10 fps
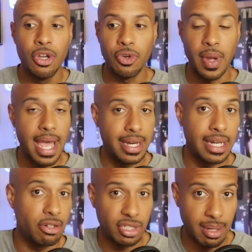who had
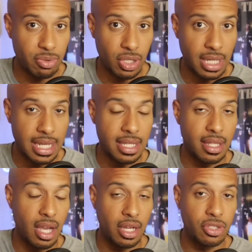an interception
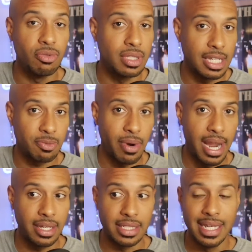in Tuesday's
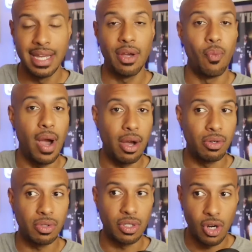practice
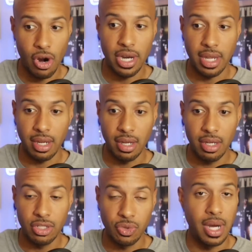while guarding
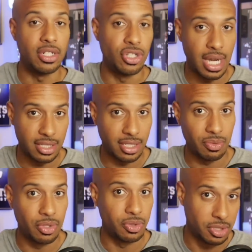Juwan Johnson,
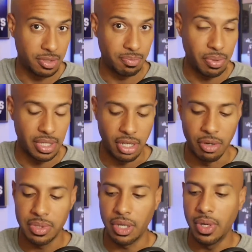which was pretty
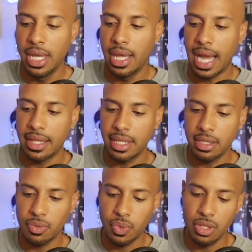dope. So I
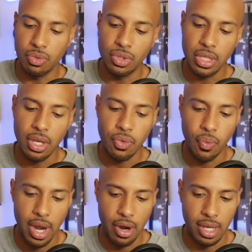think that when you look at
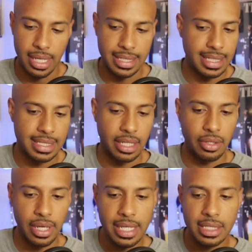where Alontae
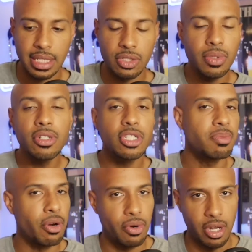Taylor is, it's really just
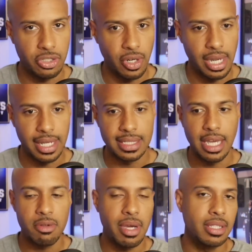about cross-training. It's
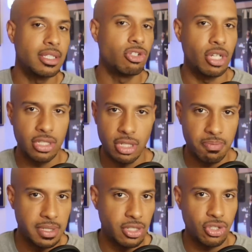not about a
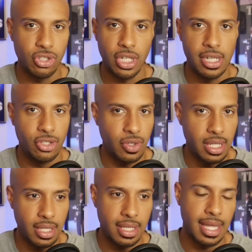suggested position change or
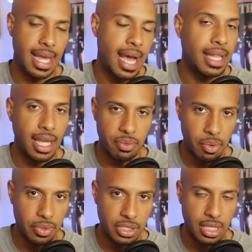anything like that, a la
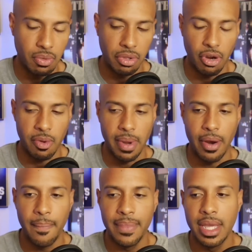what we're seeing with Kirk Merritt.